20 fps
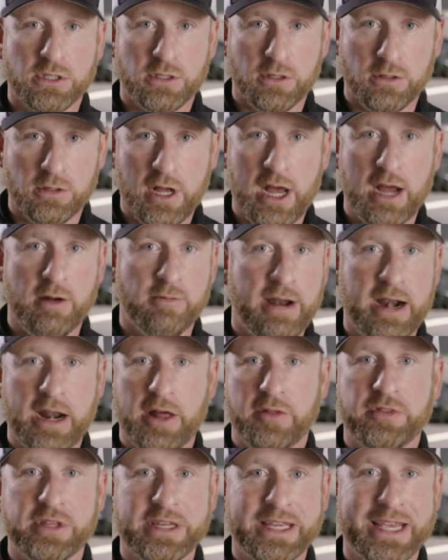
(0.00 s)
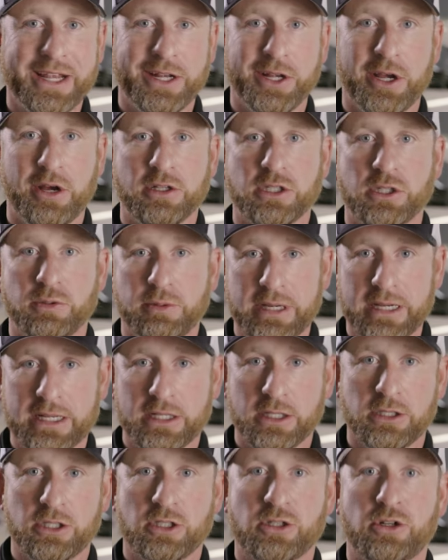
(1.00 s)
us a lot right off the get-go so we can
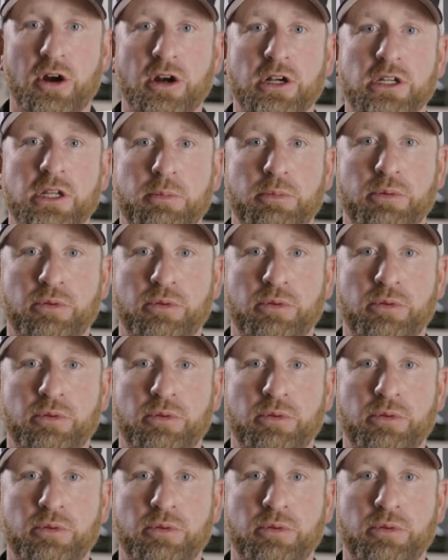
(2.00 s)
then start to